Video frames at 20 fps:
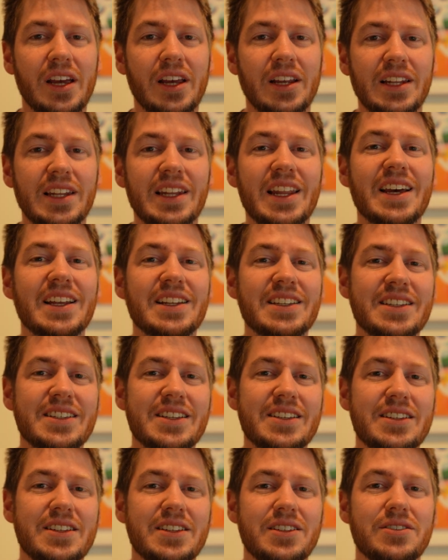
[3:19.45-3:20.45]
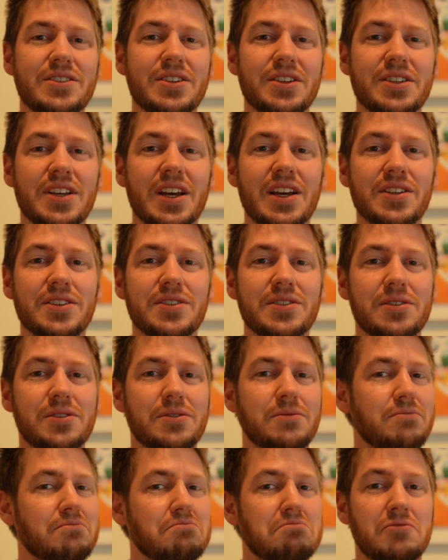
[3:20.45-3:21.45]
lens just has
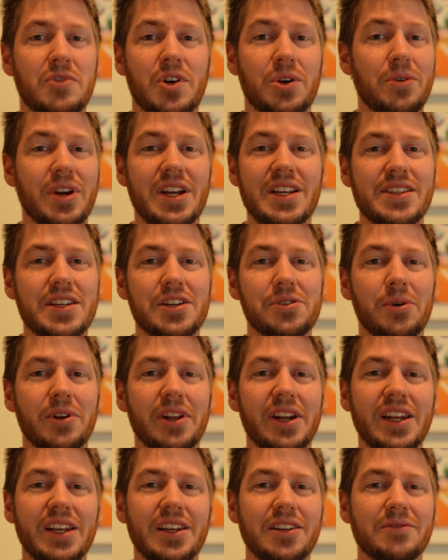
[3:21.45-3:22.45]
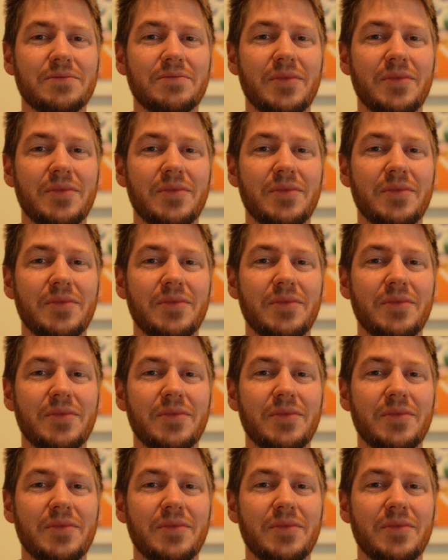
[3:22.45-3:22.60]
crazy quality.